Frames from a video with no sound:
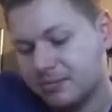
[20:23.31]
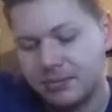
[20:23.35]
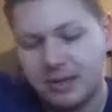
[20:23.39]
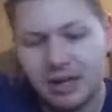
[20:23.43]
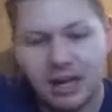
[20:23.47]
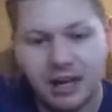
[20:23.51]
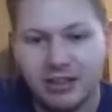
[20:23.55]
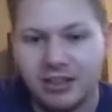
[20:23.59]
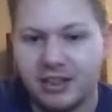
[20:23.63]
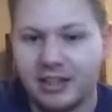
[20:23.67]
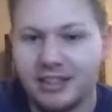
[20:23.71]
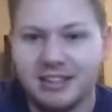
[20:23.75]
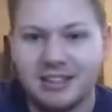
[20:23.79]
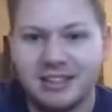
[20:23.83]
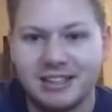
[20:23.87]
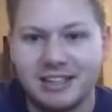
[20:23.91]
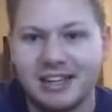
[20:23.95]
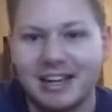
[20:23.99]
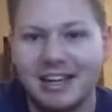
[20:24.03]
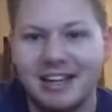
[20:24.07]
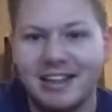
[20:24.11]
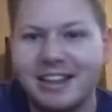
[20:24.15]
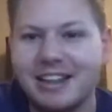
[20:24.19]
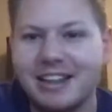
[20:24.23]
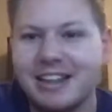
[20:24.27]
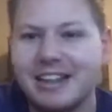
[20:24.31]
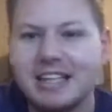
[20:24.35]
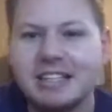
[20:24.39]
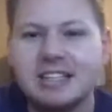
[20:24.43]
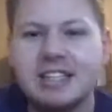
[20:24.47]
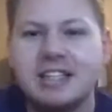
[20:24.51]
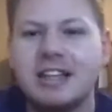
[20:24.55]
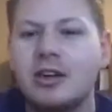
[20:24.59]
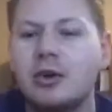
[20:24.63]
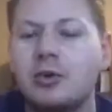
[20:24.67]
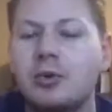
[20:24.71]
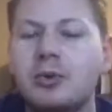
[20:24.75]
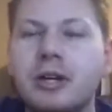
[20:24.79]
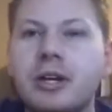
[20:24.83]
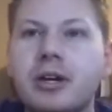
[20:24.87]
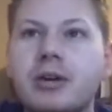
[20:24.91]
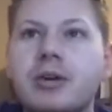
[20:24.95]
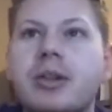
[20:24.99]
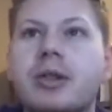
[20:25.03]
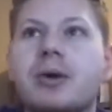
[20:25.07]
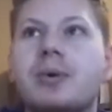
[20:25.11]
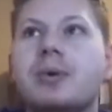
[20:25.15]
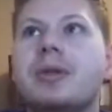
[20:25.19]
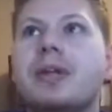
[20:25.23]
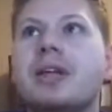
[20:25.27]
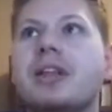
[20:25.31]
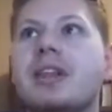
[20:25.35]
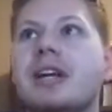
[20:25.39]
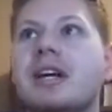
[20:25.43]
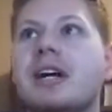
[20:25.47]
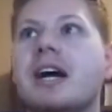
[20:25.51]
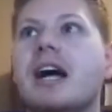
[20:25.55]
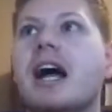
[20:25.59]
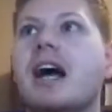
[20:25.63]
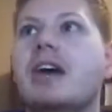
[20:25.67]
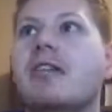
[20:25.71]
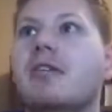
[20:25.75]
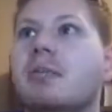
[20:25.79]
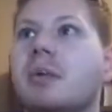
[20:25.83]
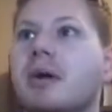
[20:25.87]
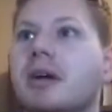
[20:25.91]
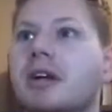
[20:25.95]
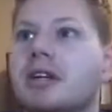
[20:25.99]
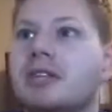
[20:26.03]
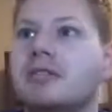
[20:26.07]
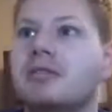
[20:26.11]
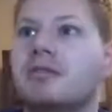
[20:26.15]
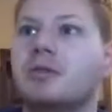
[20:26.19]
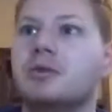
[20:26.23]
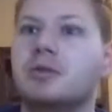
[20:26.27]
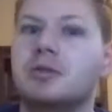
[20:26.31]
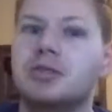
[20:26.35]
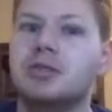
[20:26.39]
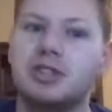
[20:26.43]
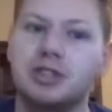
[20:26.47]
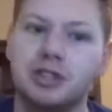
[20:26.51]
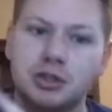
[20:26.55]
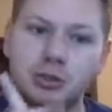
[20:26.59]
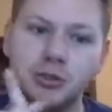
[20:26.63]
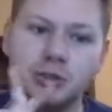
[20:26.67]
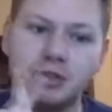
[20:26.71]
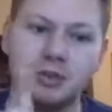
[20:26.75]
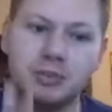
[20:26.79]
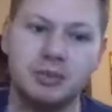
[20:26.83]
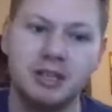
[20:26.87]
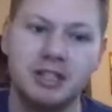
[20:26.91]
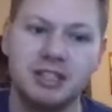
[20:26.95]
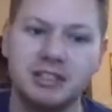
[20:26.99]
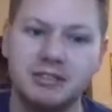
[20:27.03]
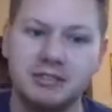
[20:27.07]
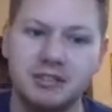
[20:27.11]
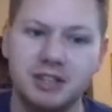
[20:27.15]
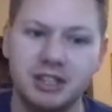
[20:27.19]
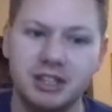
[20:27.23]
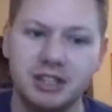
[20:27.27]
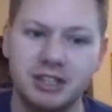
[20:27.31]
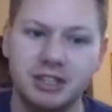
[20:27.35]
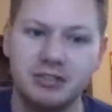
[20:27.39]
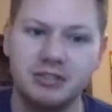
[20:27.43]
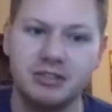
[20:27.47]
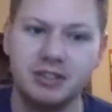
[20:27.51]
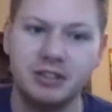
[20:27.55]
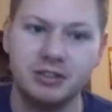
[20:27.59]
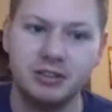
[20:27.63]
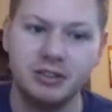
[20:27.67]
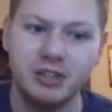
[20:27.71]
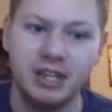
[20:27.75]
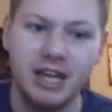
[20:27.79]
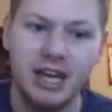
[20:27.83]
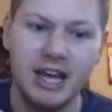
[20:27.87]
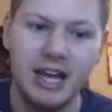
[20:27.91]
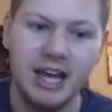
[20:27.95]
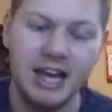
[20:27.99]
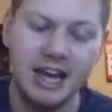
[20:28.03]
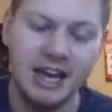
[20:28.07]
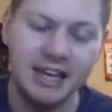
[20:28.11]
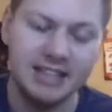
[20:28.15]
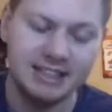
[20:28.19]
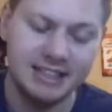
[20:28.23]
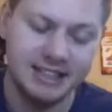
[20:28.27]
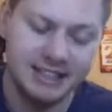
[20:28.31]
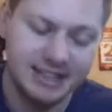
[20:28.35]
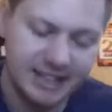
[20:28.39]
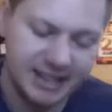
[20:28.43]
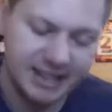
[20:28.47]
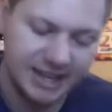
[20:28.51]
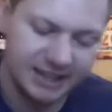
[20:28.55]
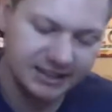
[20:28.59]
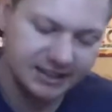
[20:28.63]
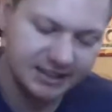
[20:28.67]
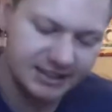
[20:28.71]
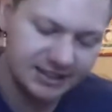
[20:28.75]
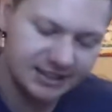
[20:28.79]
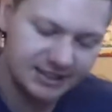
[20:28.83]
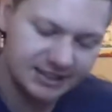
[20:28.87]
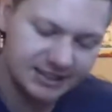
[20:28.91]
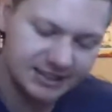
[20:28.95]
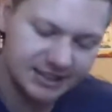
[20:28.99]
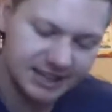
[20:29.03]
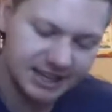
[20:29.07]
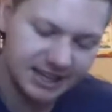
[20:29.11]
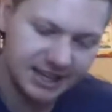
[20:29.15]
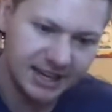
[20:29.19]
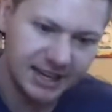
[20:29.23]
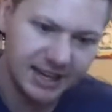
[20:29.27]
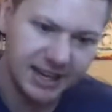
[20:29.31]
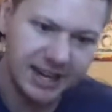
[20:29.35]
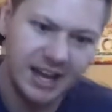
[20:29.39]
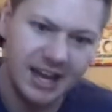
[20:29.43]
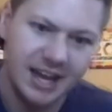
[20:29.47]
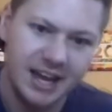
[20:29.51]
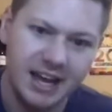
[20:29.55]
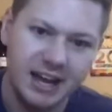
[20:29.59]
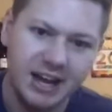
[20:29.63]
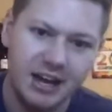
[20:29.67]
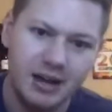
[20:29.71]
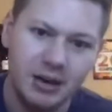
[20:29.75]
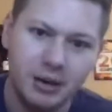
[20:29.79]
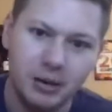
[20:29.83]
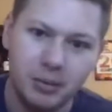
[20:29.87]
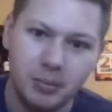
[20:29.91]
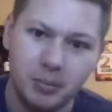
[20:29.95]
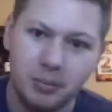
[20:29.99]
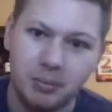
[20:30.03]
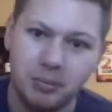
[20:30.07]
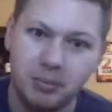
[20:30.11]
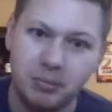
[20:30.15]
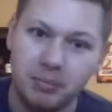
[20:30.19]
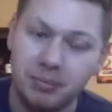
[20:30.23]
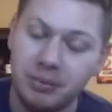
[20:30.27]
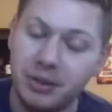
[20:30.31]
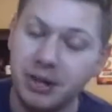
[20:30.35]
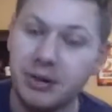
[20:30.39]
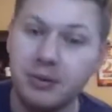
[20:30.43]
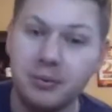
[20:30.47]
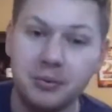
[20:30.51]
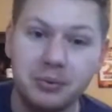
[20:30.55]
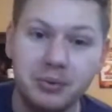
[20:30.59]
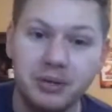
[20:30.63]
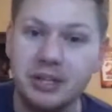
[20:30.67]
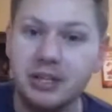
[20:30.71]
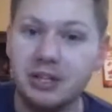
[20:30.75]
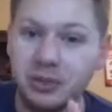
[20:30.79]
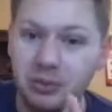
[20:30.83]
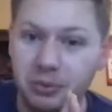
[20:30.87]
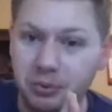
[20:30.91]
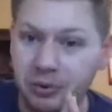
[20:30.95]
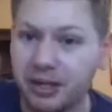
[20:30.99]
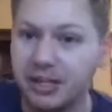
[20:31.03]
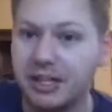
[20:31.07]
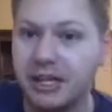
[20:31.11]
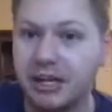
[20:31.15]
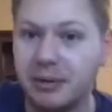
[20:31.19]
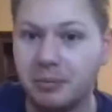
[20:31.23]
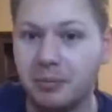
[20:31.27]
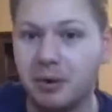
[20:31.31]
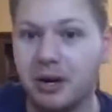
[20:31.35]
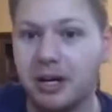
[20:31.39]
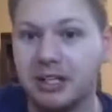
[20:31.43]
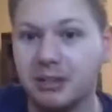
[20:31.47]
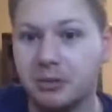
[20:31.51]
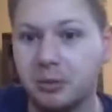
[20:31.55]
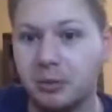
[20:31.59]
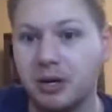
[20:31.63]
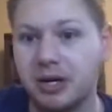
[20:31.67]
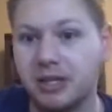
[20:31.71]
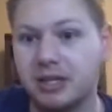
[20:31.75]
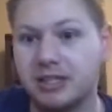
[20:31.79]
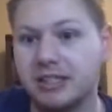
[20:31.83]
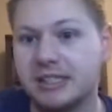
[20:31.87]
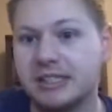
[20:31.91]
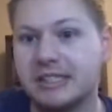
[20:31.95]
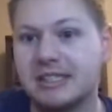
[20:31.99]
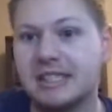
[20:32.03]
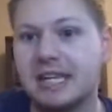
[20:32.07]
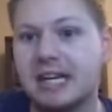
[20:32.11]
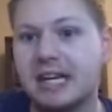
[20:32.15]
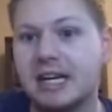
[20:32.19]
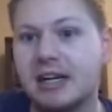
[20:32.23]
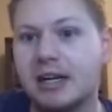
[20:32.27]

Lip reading: I think that's the only thing I have about influencers, which makes it very difficult, is at the end of the day, uh, they are really great at brand awareness.